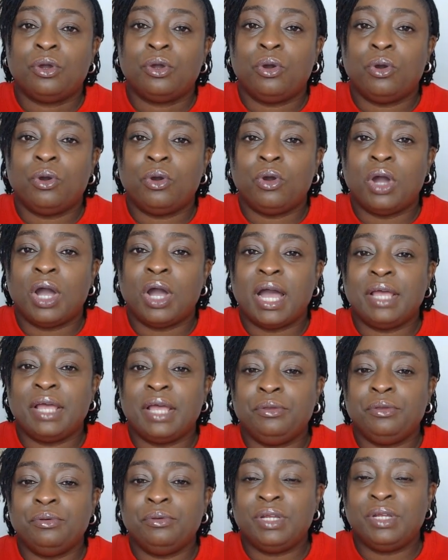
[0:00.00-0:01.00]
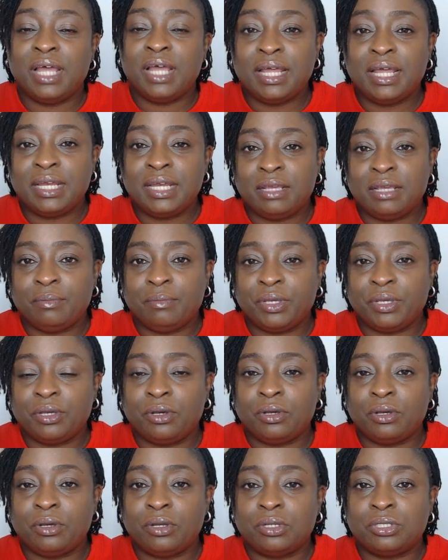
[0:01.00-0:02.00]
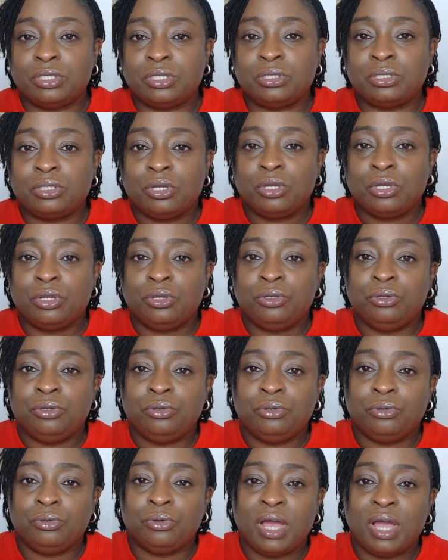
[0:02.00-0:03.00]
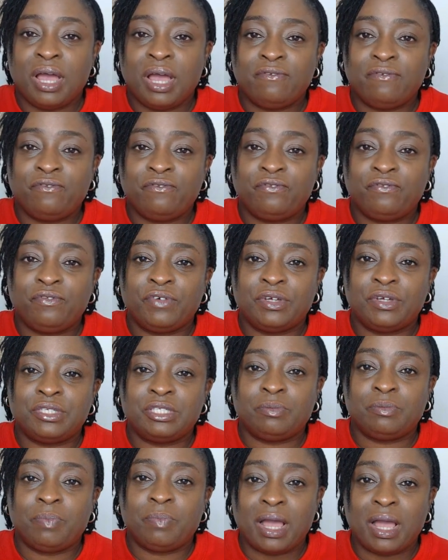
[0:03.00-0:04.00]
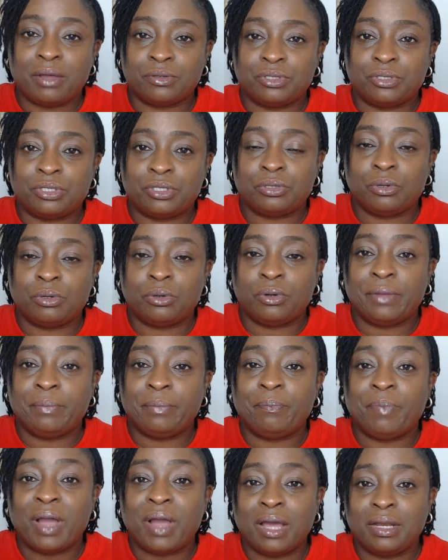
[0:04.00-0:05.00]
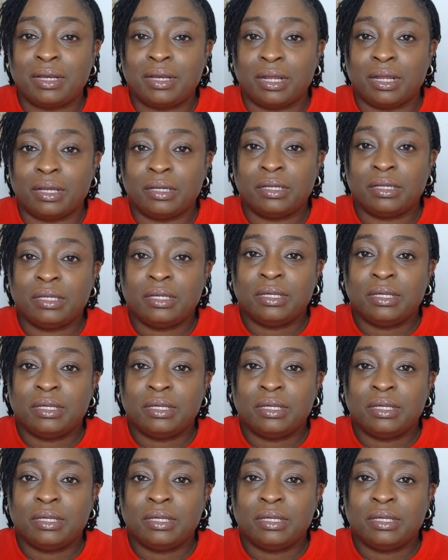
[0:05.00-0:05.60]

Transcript: Or are you learning because you have a spouse or a partner